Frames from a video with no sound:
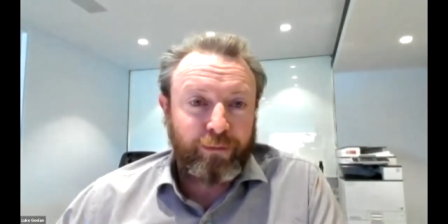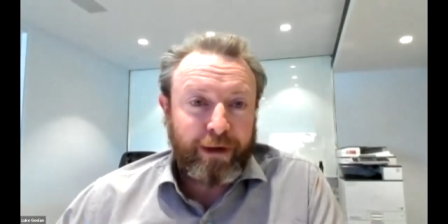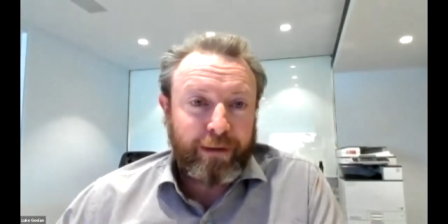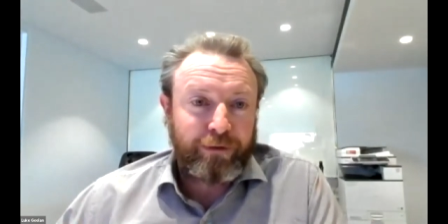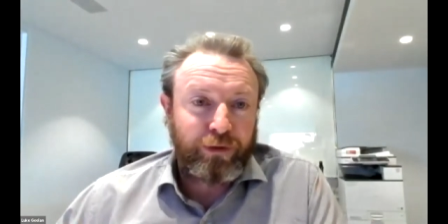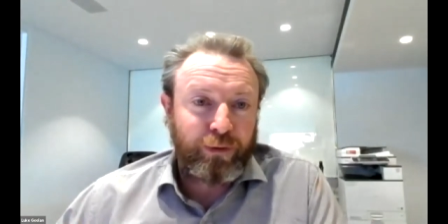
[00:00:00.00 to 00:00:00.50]

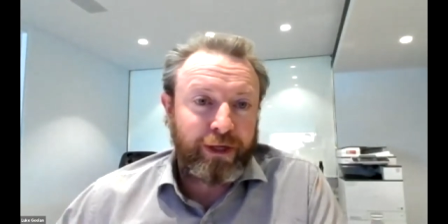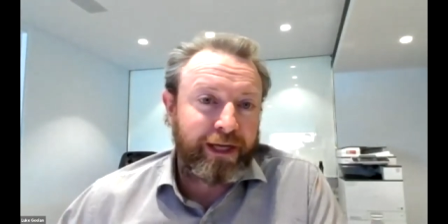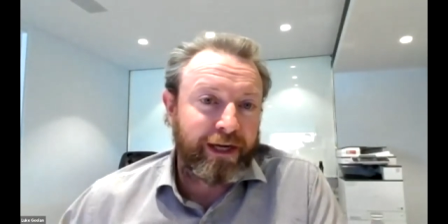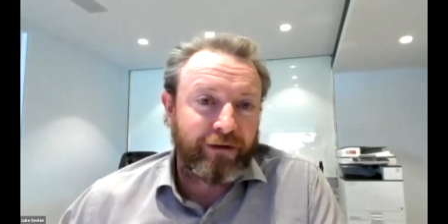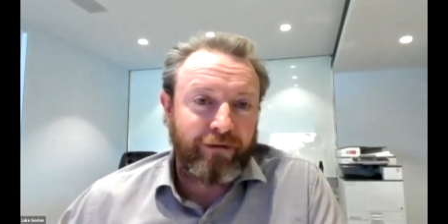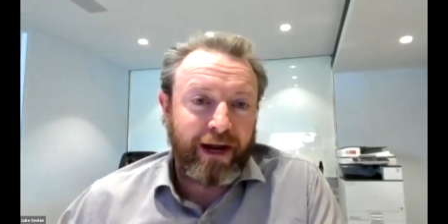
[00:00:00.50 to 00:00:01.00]
people are doing
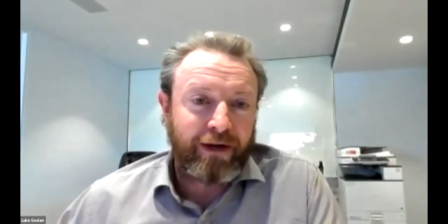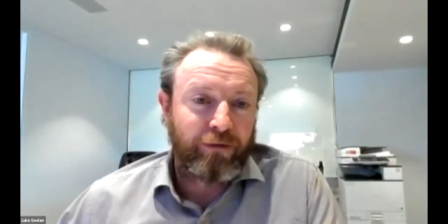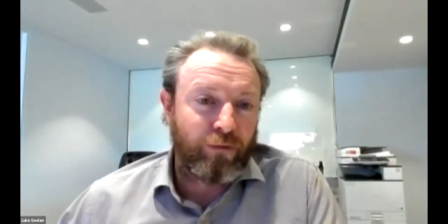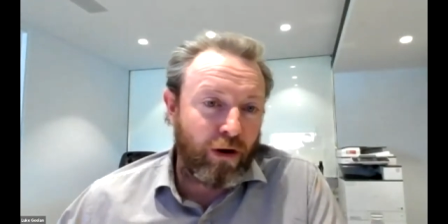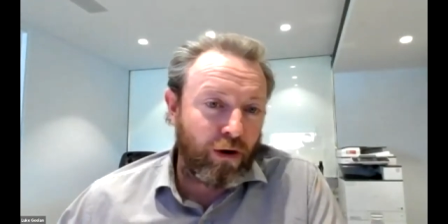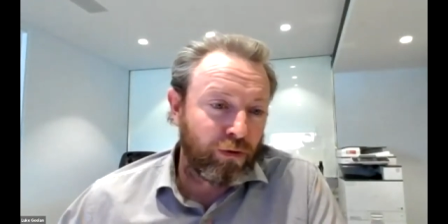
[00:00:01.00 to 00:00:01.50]
in and around a
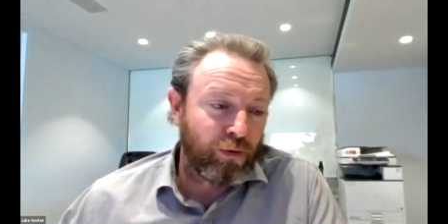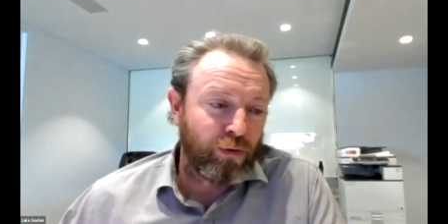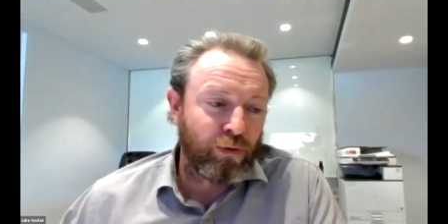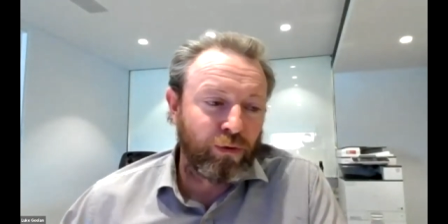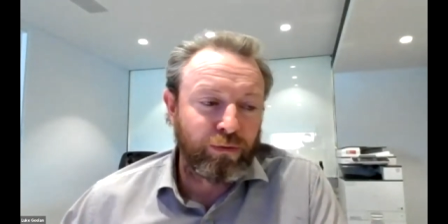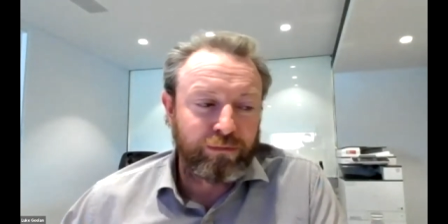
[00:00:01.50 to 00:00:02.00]

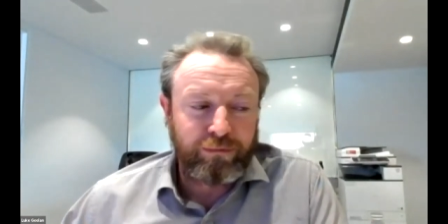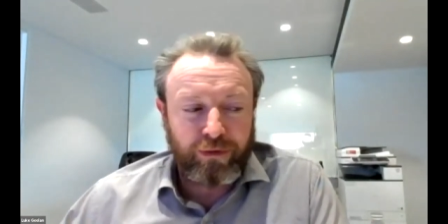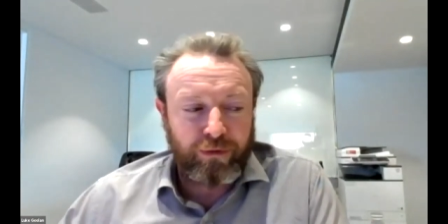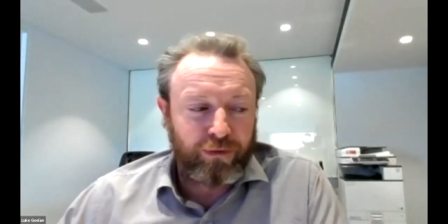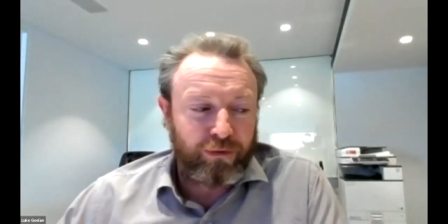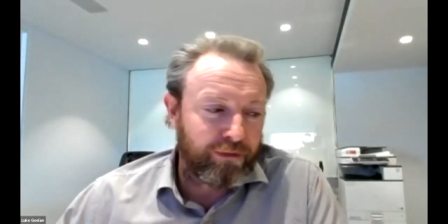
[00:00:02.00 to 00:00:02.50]
role, or
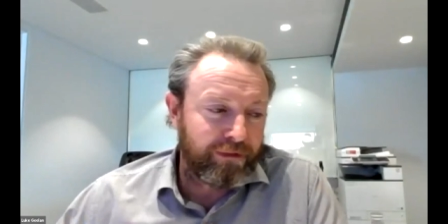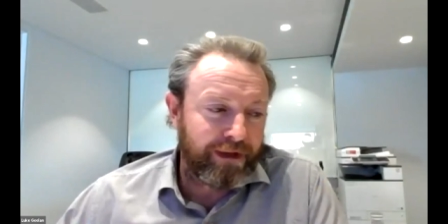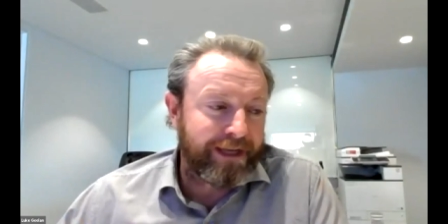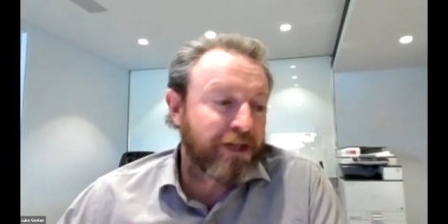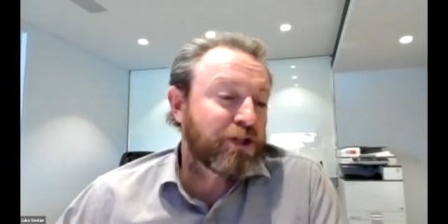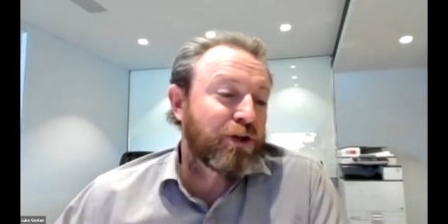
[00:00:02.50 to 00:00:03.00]
or
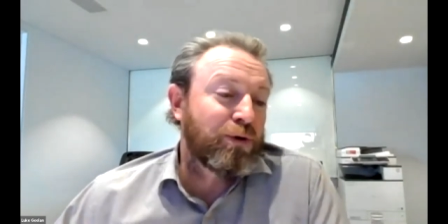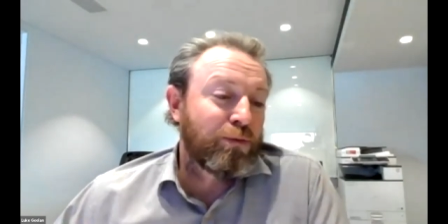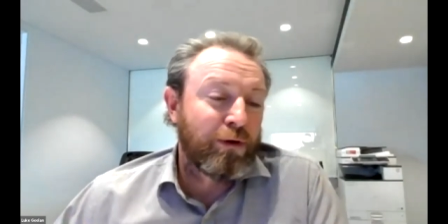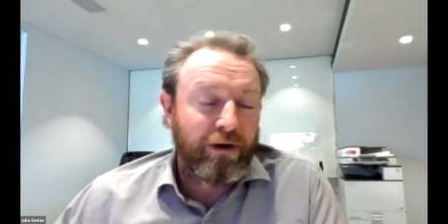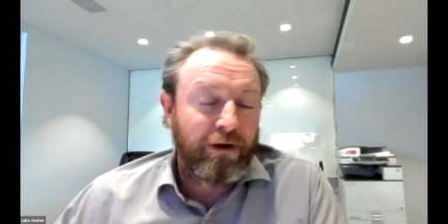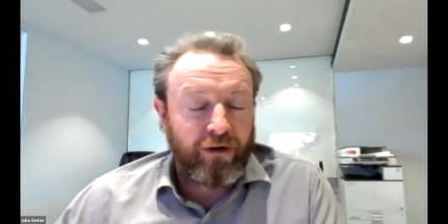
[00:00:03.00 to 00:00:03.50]
an
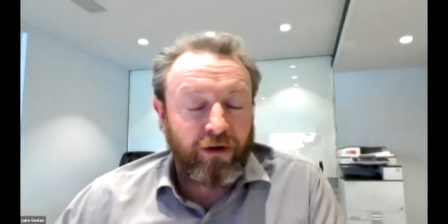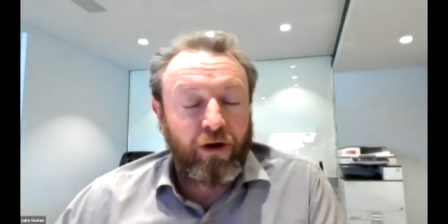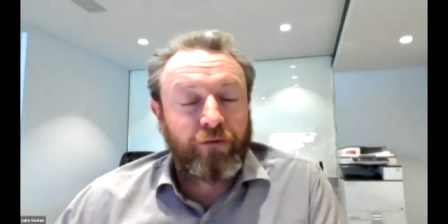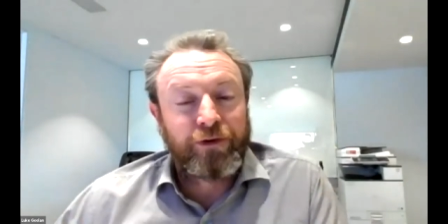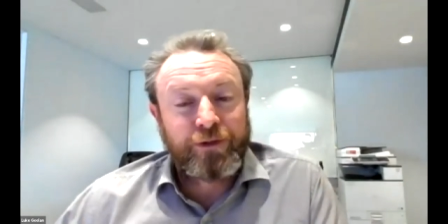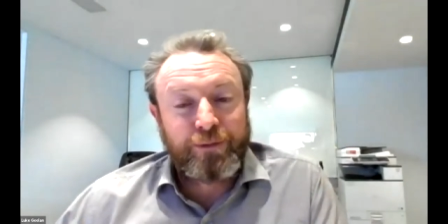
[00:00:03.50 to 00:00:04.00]
issue, I
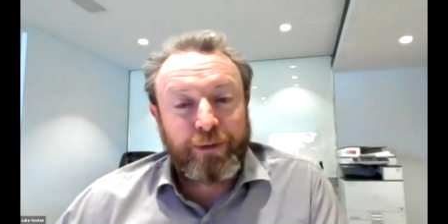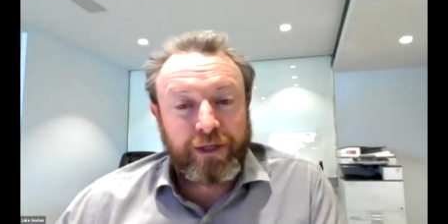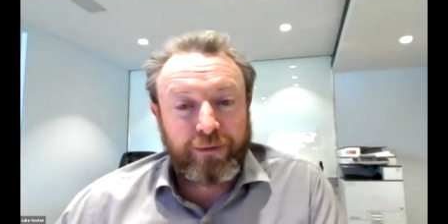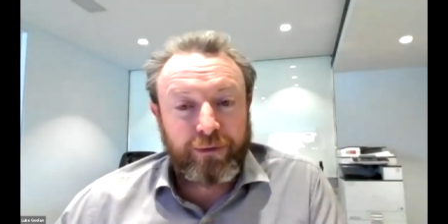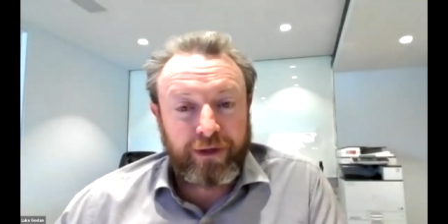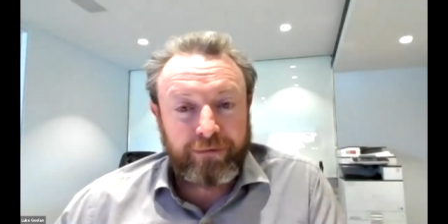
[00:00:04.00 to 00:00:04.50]
often speak
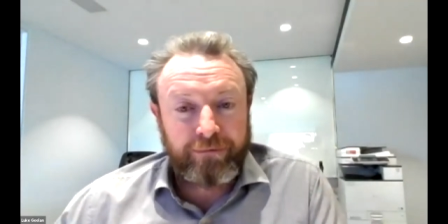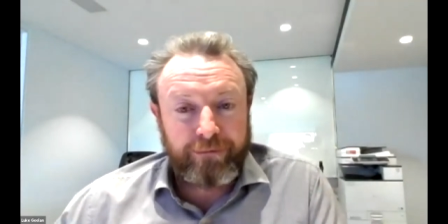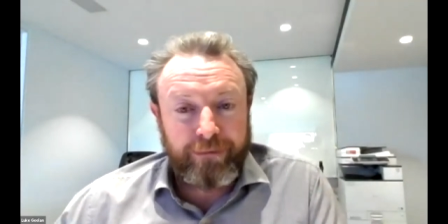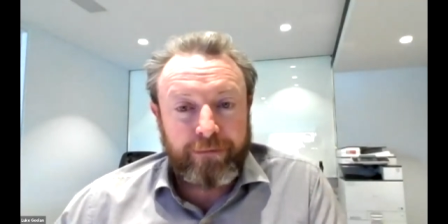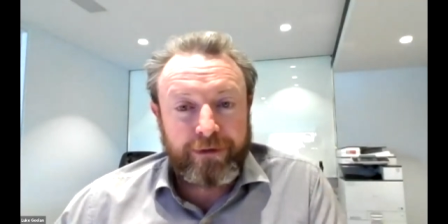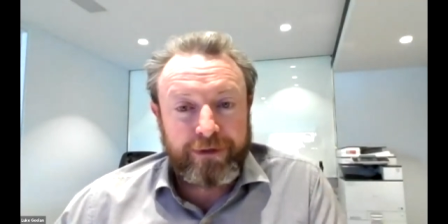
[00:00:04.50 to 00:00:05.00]
to other
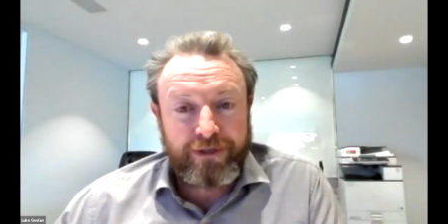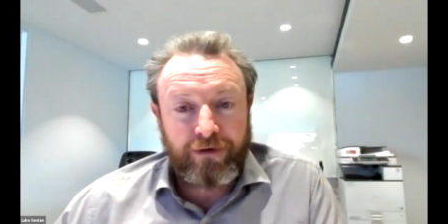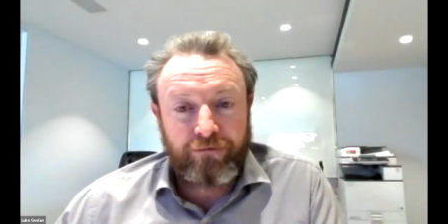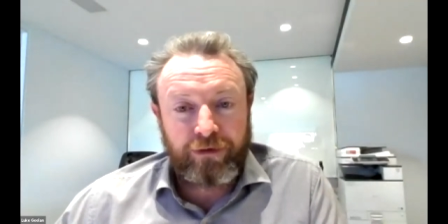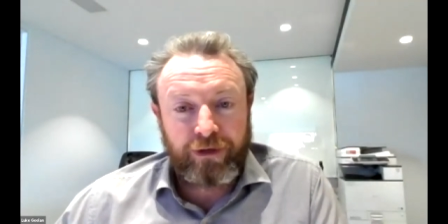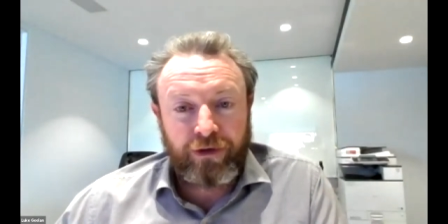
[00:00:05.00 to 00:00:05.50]
members that
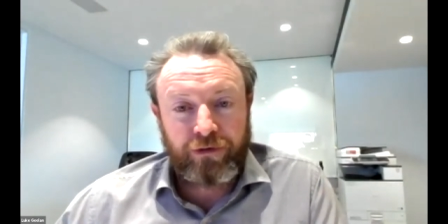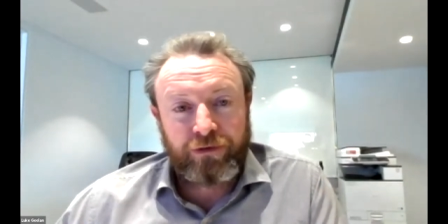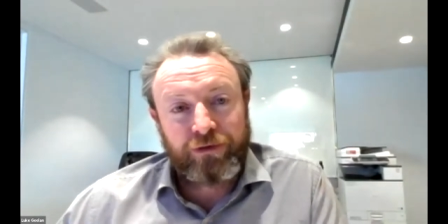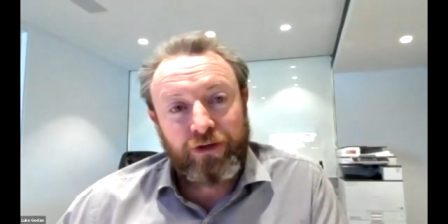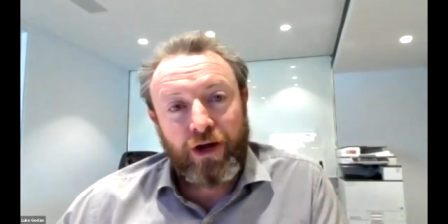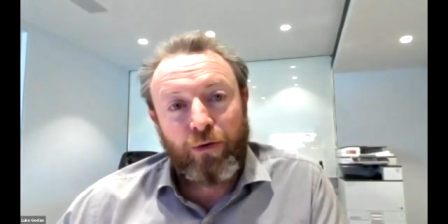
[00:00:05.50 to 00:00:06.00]
I've really got
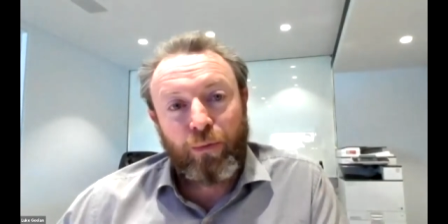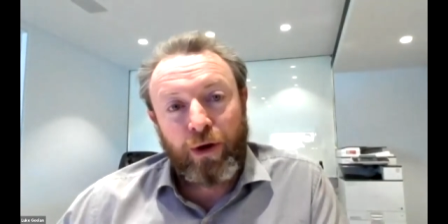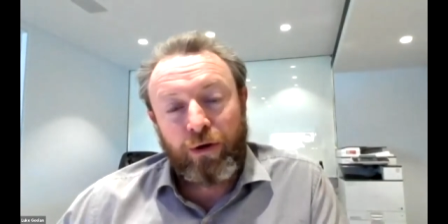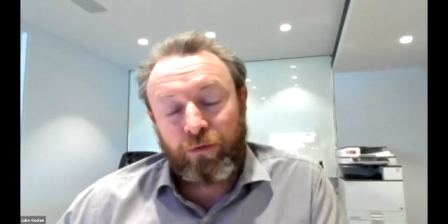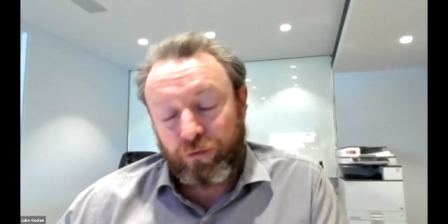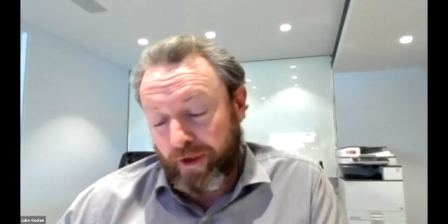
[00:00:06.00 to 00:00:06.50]
to know
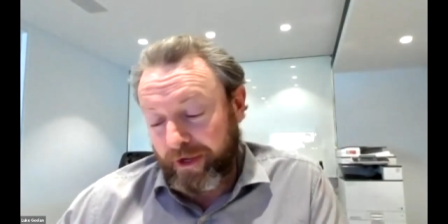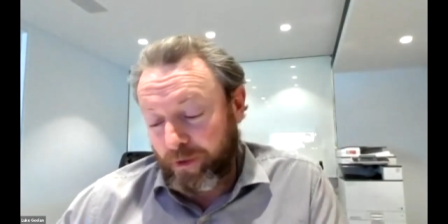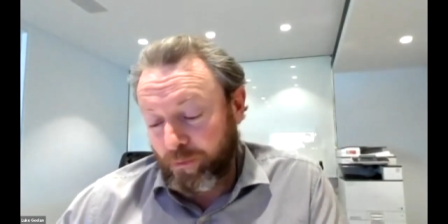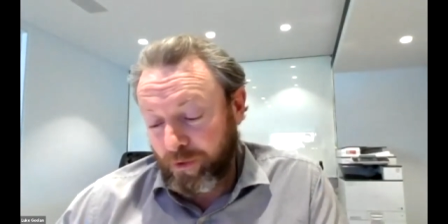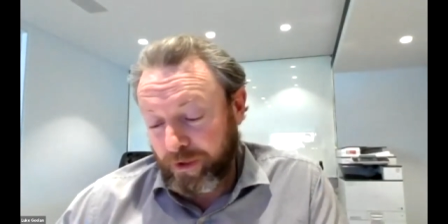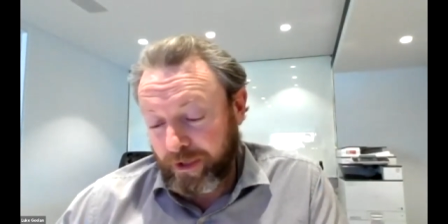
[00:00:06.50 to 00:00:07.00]
well for that
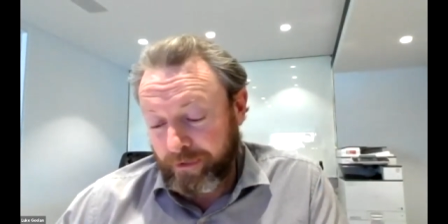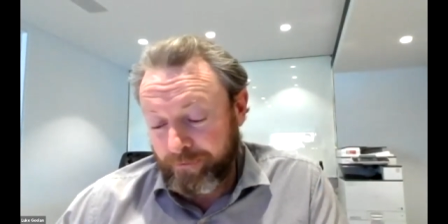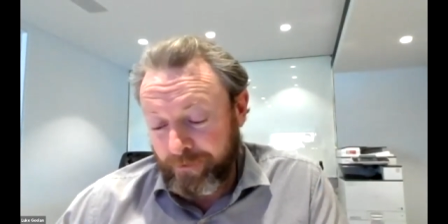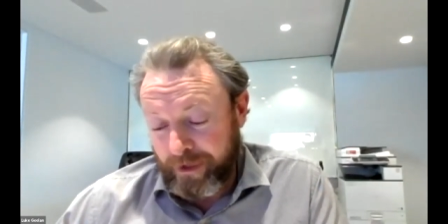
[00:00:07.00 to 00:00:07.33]
networking.